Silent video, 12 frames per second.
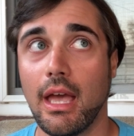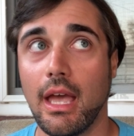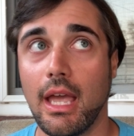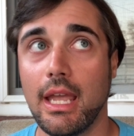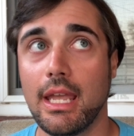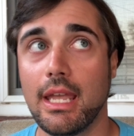
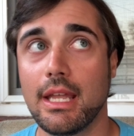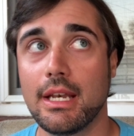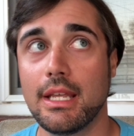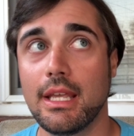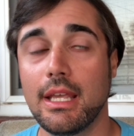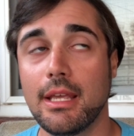
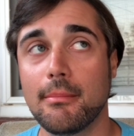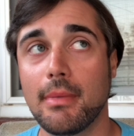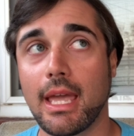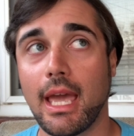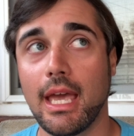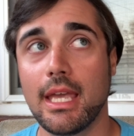it
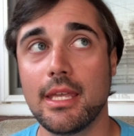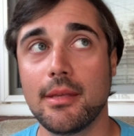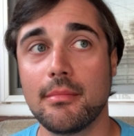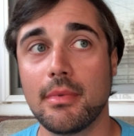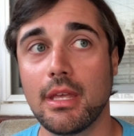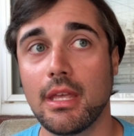
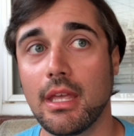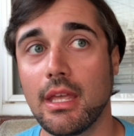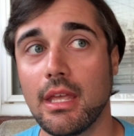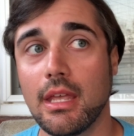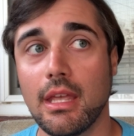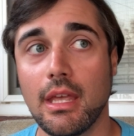became,
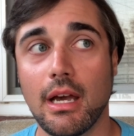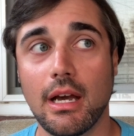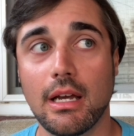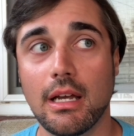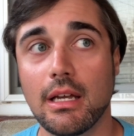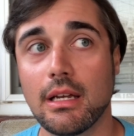
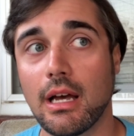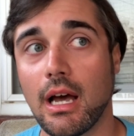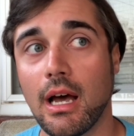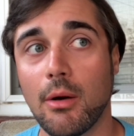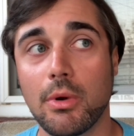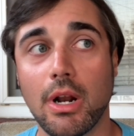
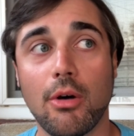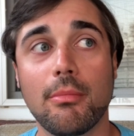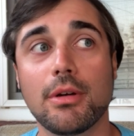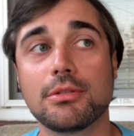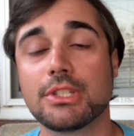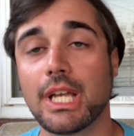I would
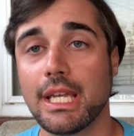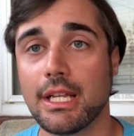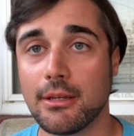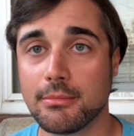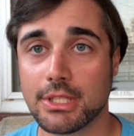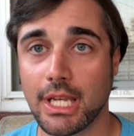almost say, an
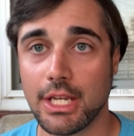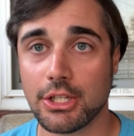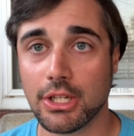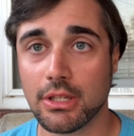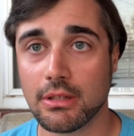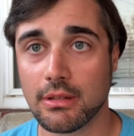
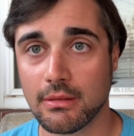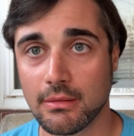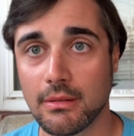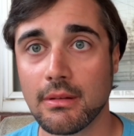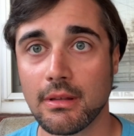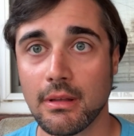obsession
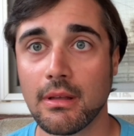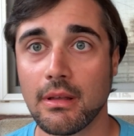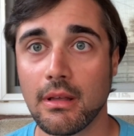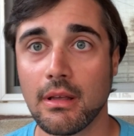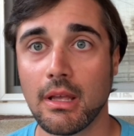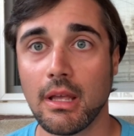
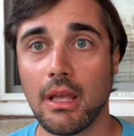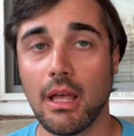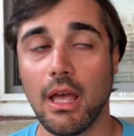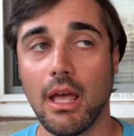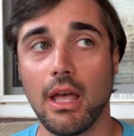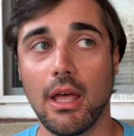
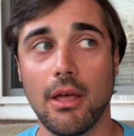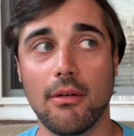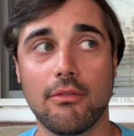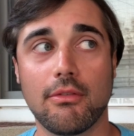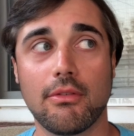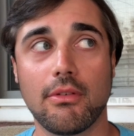
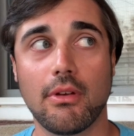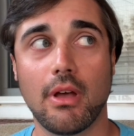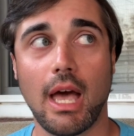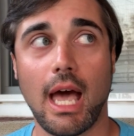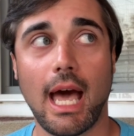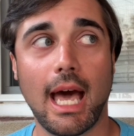of,
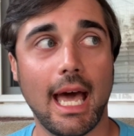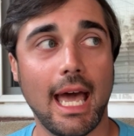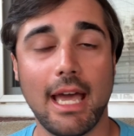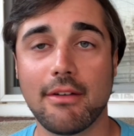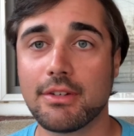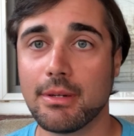I
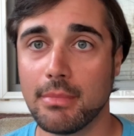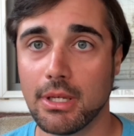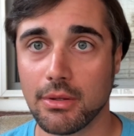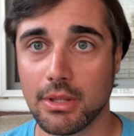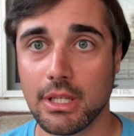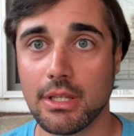have to
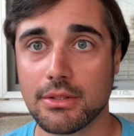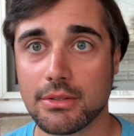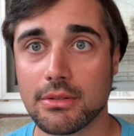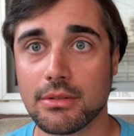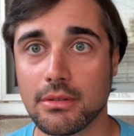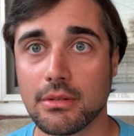build this,